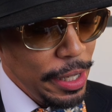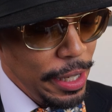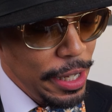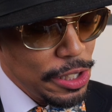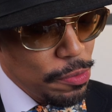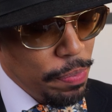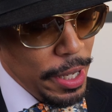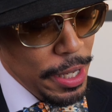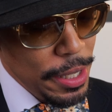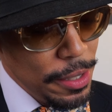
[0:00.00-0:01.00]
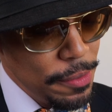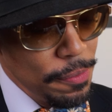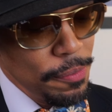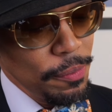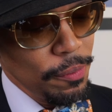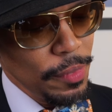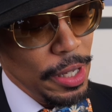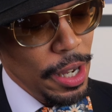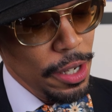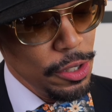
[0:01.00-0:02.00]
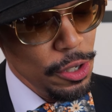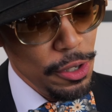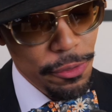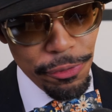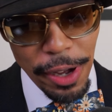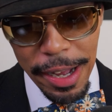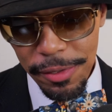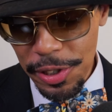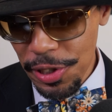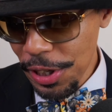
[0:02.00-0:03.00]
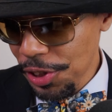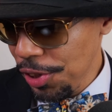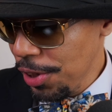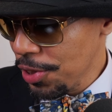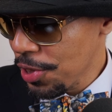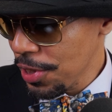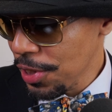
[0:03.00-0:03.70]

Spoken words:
It's been a good 5 to 6 years since the